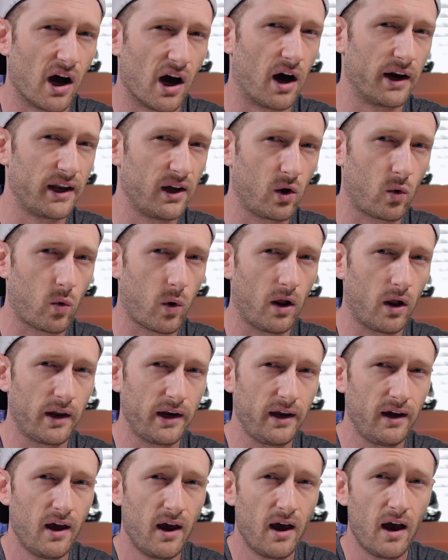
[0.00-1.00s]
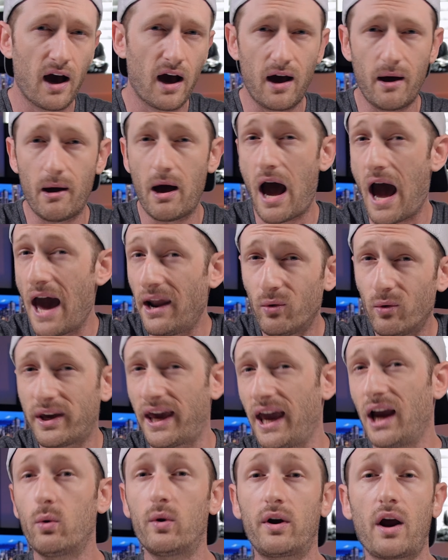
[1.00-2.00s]
audio quality, I don't
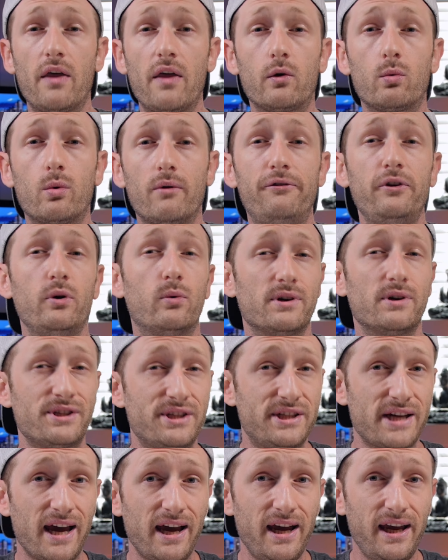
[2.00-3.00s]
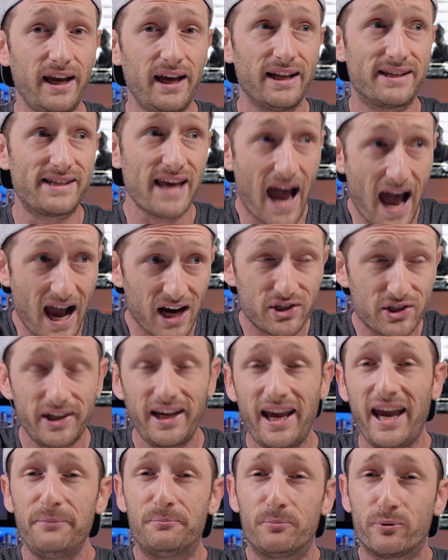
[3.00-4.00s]
care what other reviewers say, it's
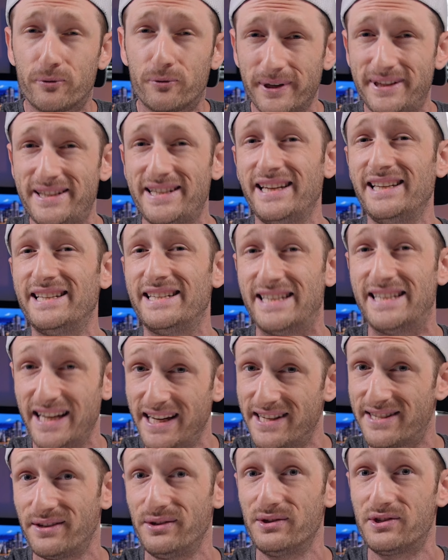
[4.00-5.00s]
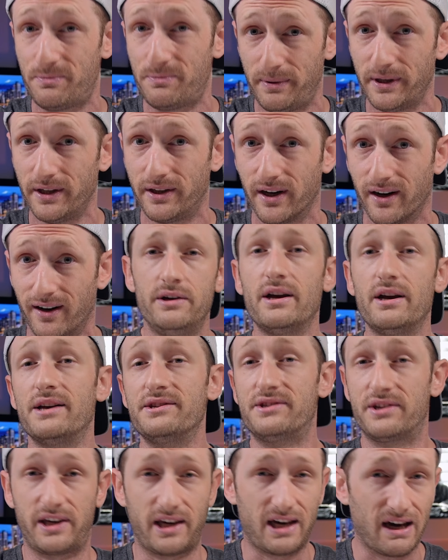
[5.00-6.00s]
actually a pretty decent speaker.
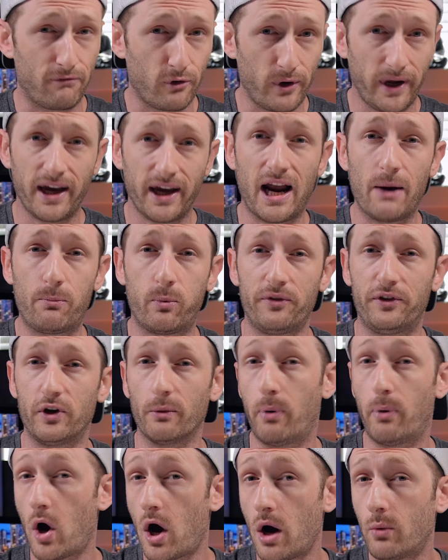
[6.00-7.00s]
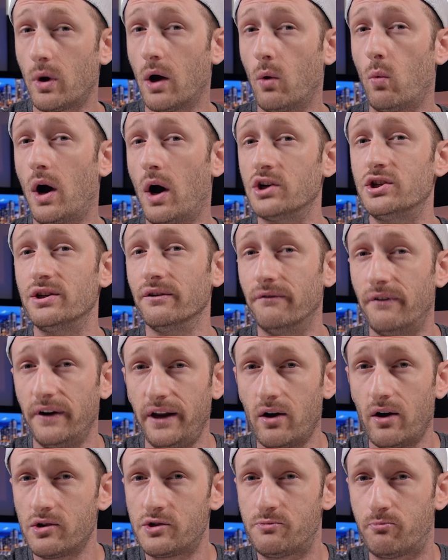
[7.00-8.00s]
Does covering it up with your palm while watching
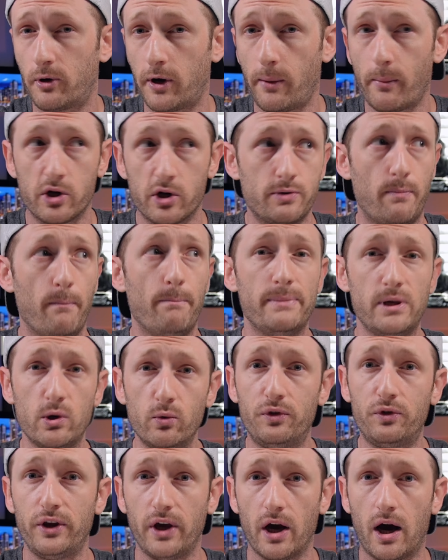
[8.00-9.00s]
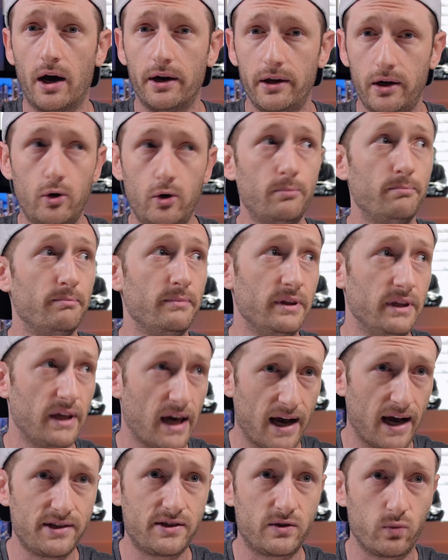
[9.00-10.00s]
videos pretty much mute the audio?
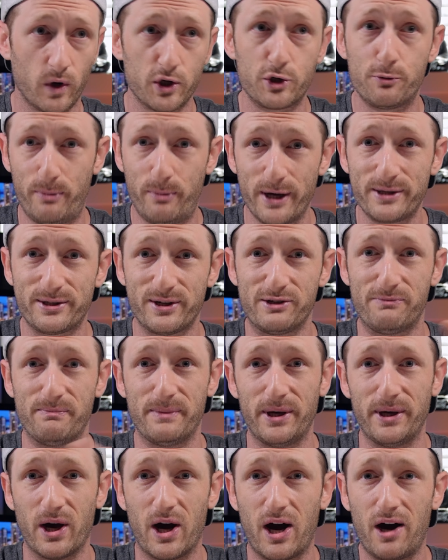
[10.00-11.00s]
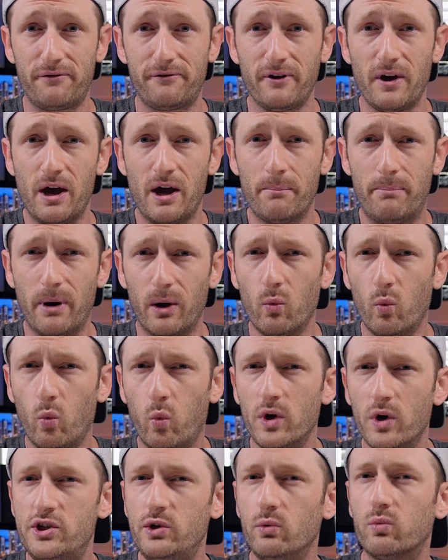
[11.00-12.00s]
Yes, which pisses me off. But
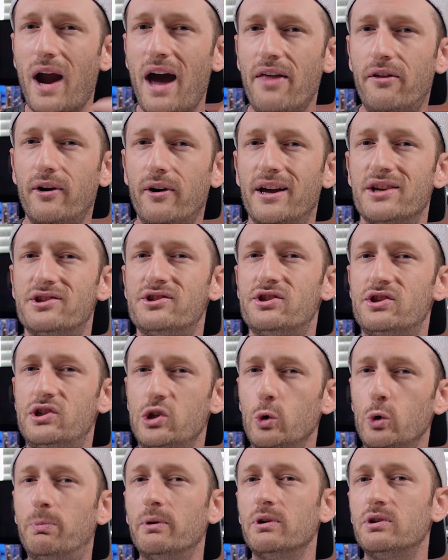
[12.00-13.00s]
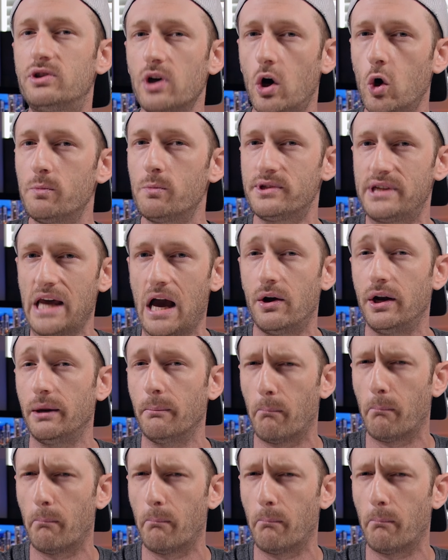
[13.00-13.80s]
would you rather a super dope sounding